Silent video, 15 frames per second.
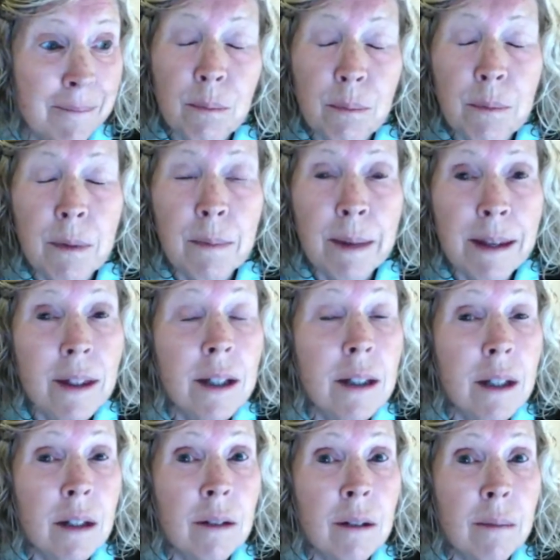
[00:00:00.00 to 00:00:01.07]
The methods
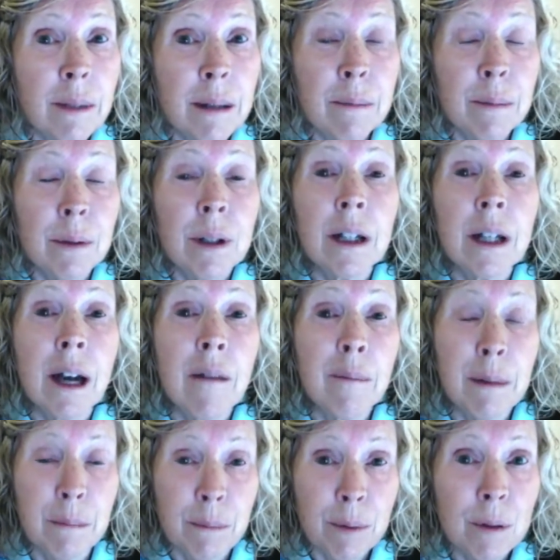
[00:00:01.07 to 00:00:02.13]
that are in my book have
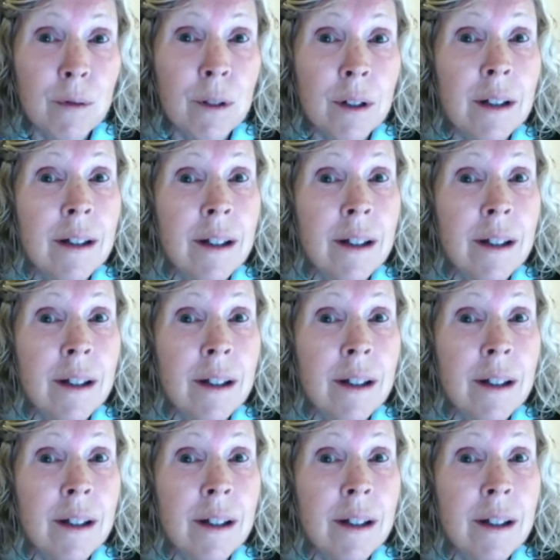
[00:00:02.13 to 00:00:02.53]
been proven.